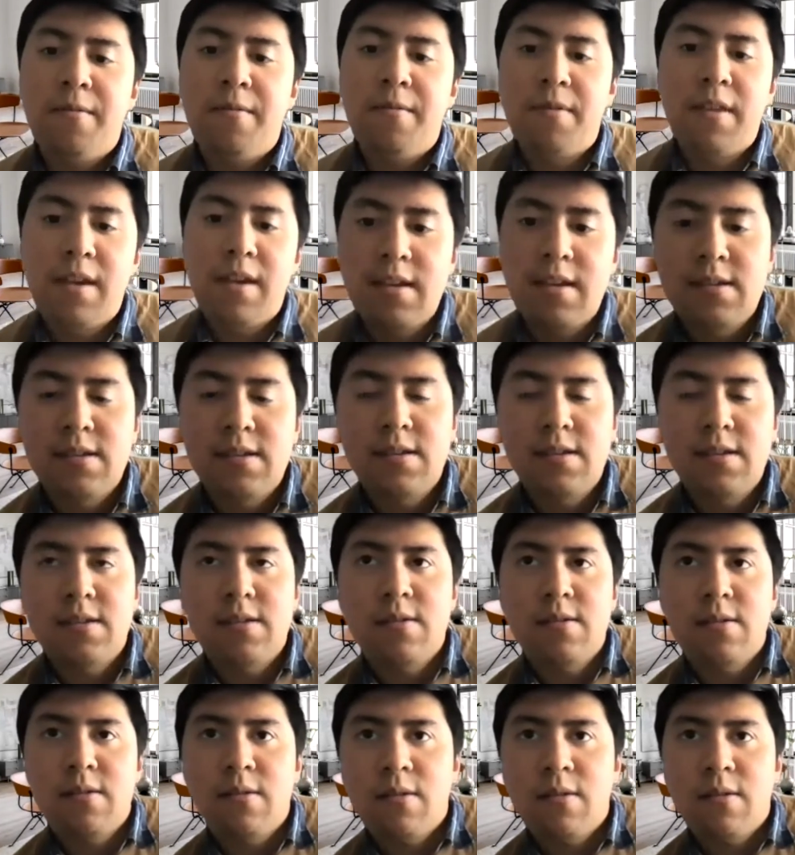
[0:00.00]
these
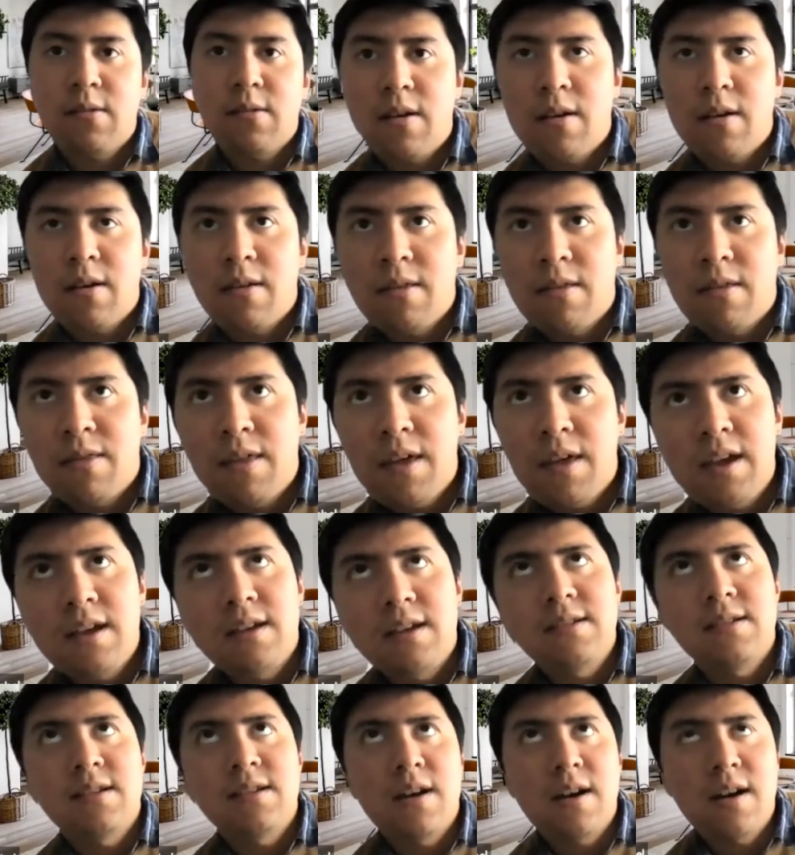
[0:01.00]

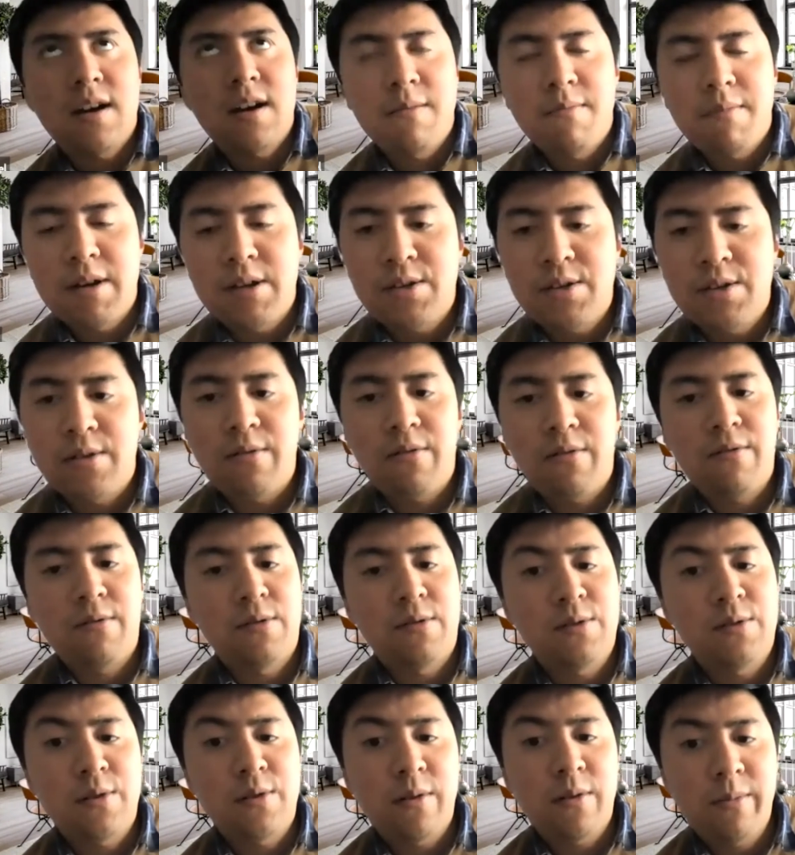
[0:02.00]
things are measured through
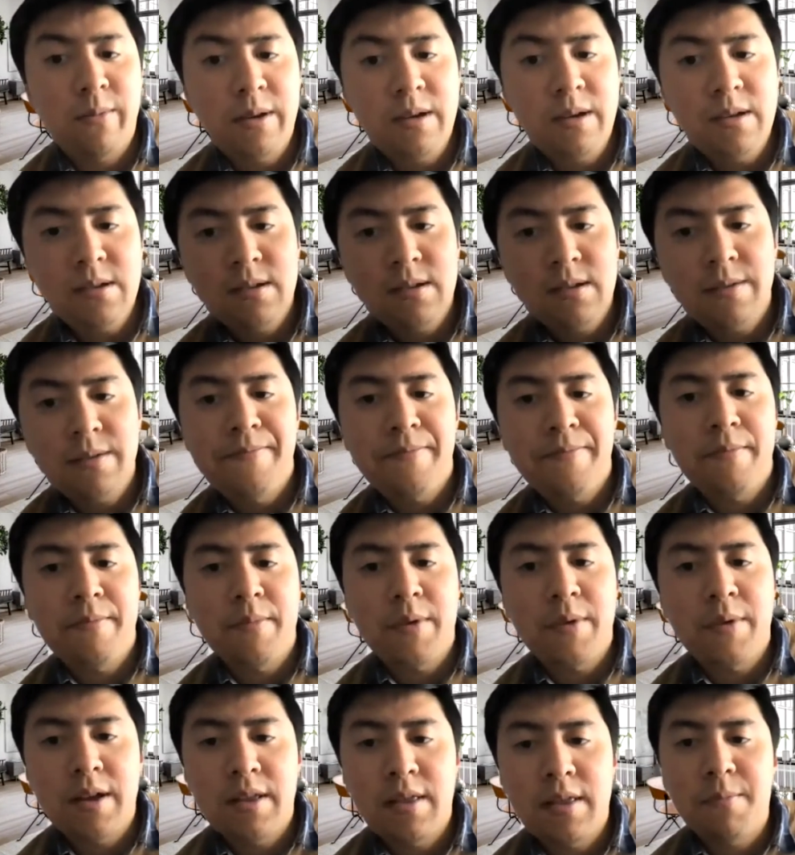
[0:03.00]
surveys,
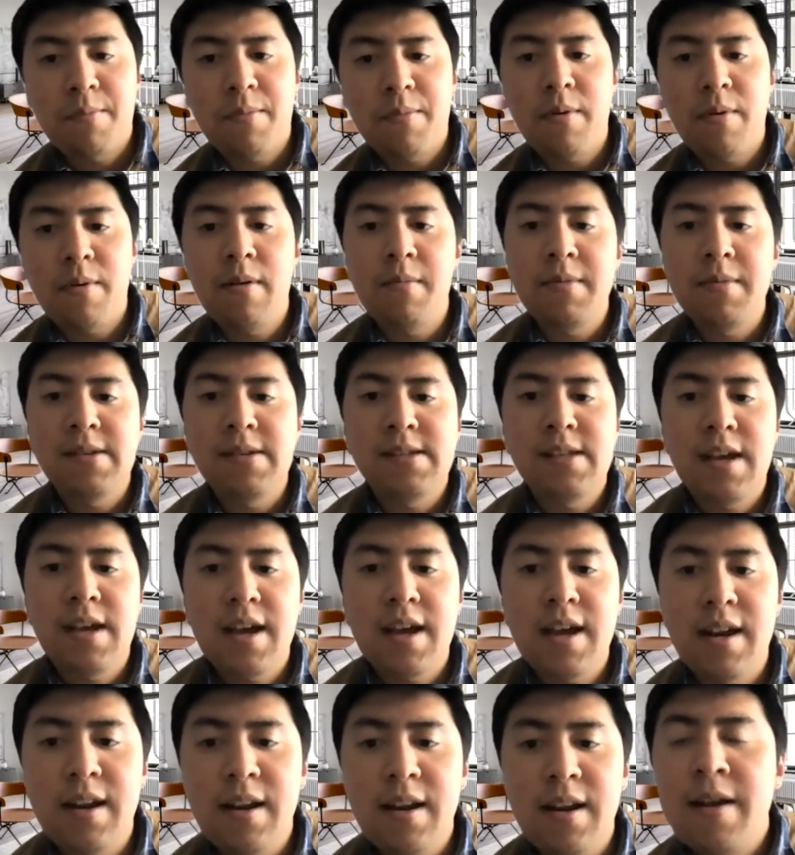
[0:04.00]
but the problem is
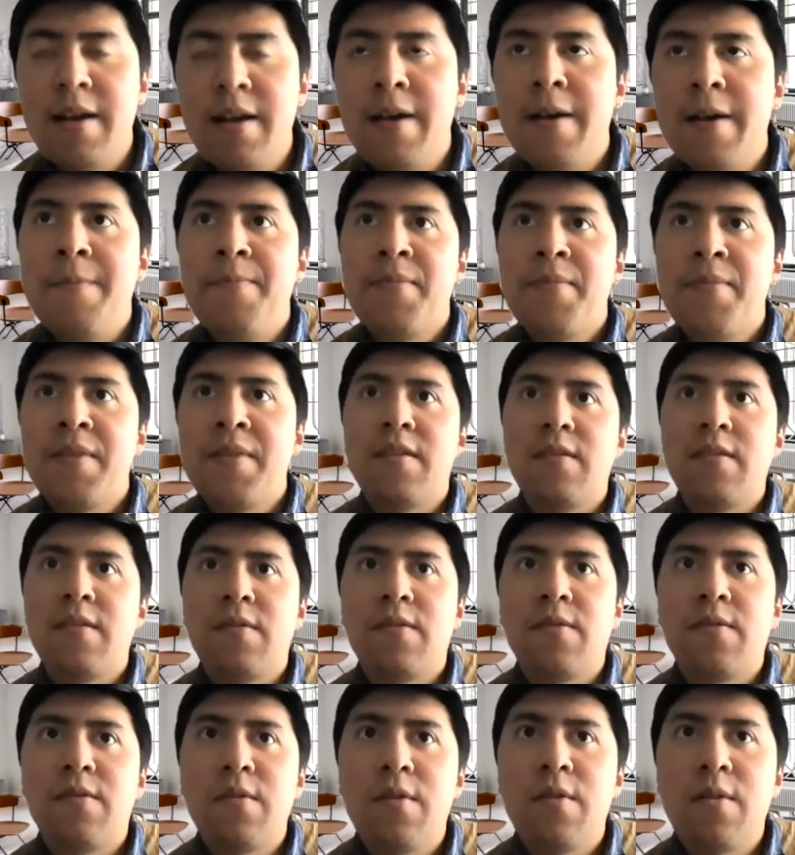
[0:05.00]
that
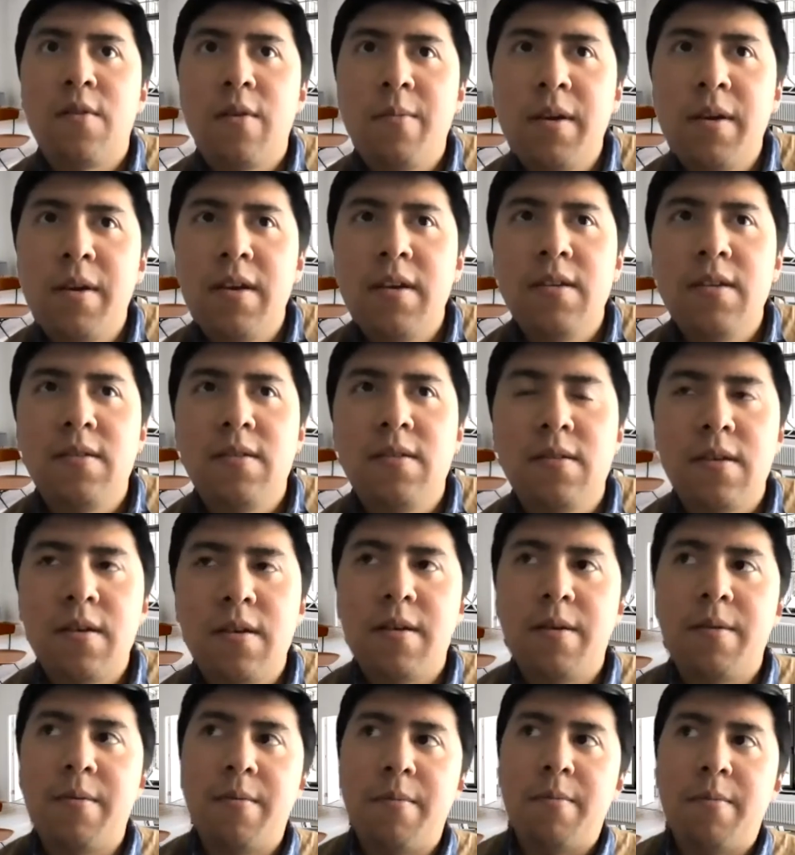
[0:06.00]
surveys
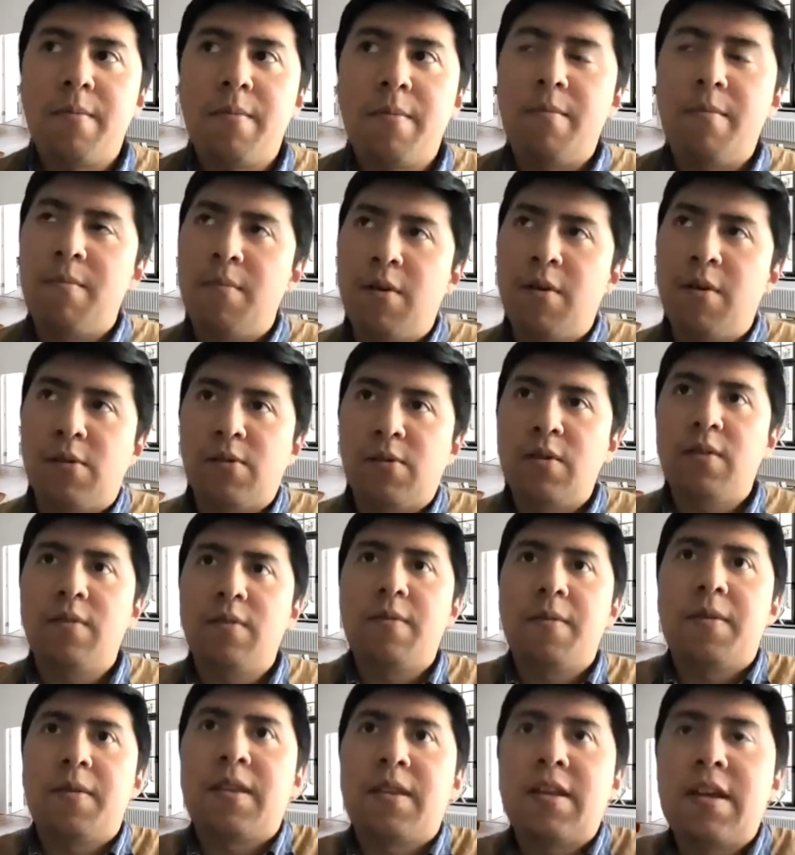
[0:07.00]
most of
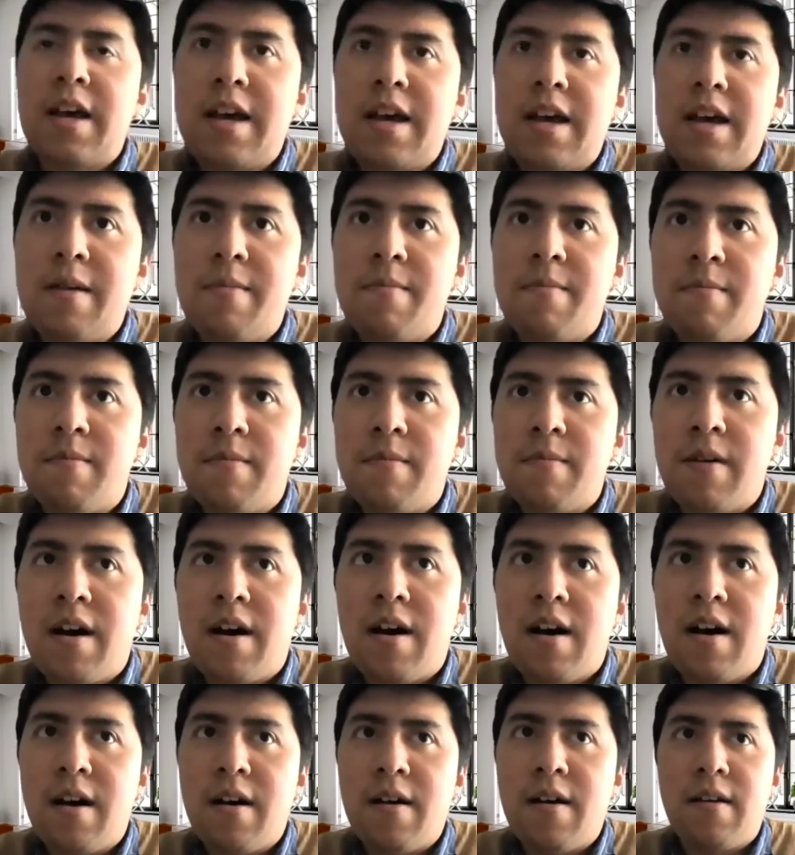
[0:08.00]
the time
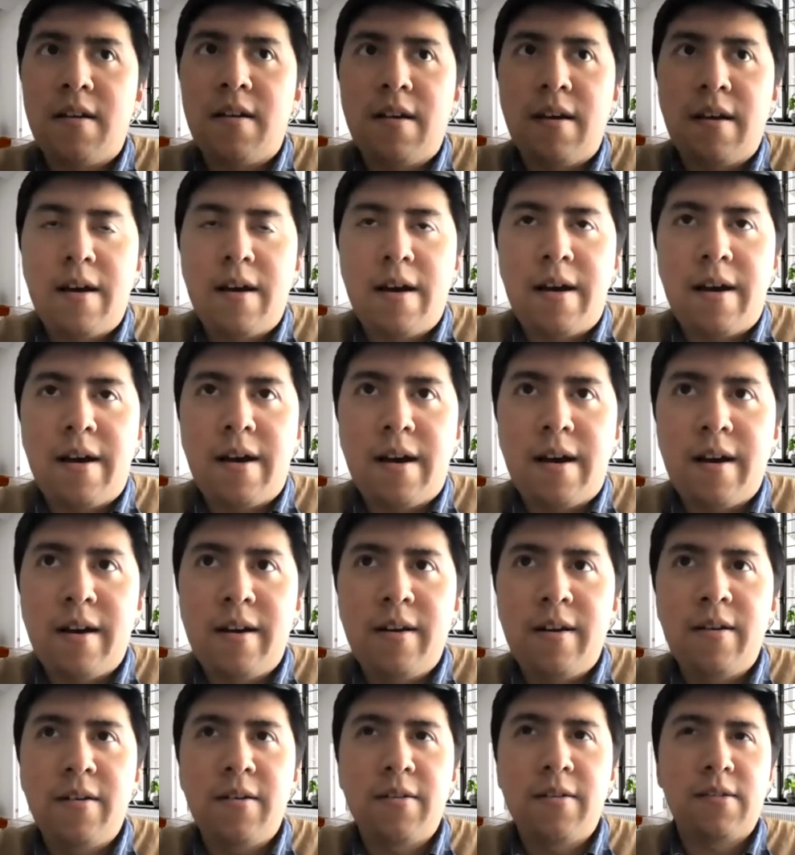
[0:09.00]
are
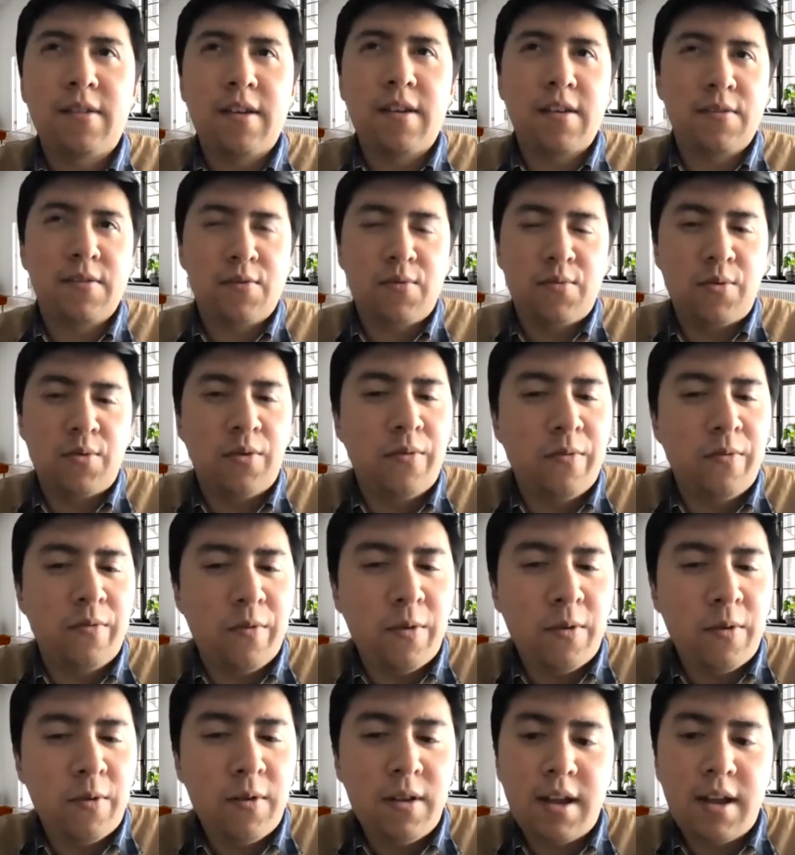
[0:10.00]
not as
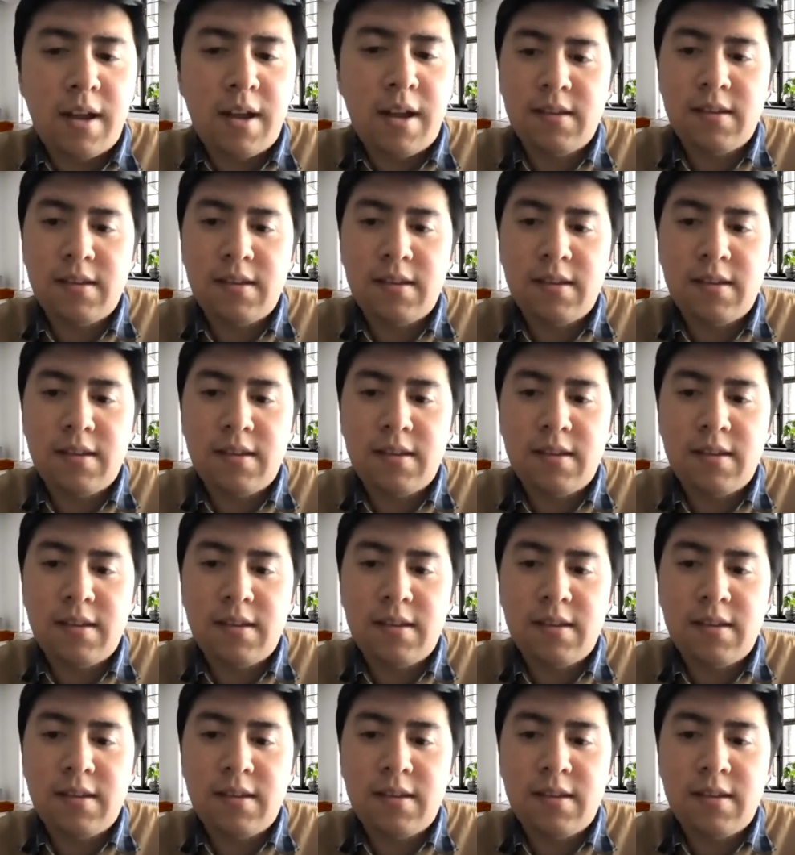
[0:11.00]
truthful as